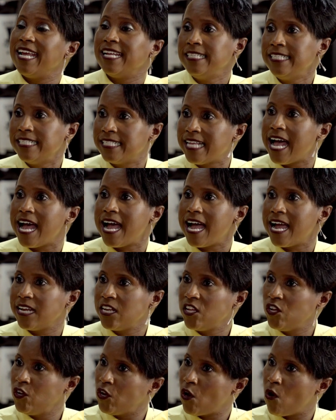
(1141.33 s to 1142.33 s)
inside,
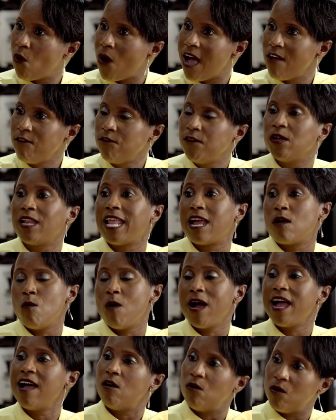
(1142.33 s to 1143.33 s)
you know, I feel like,
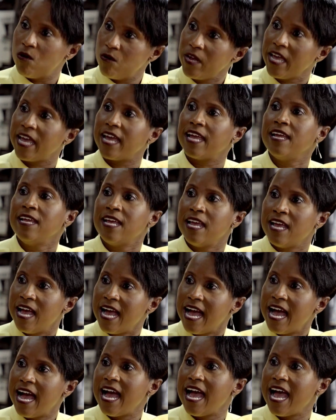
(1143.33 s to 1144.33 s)
wow, okay,
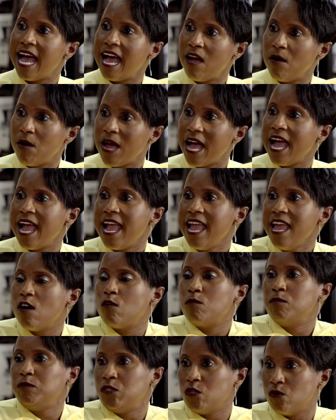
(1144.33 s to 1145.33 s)
I
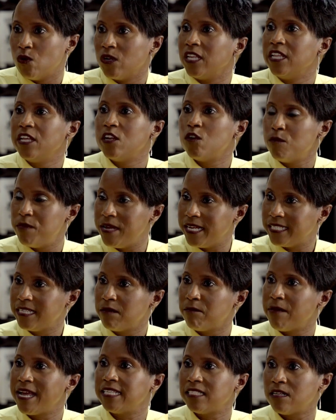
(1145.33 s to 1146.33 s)
helped do a little bit
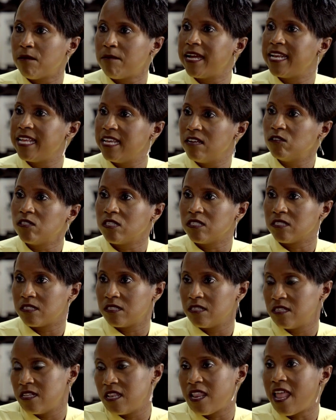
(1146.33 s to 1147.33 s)
to make somebody else's
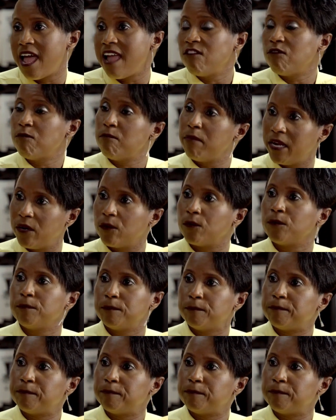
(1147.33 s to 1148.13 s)
life better.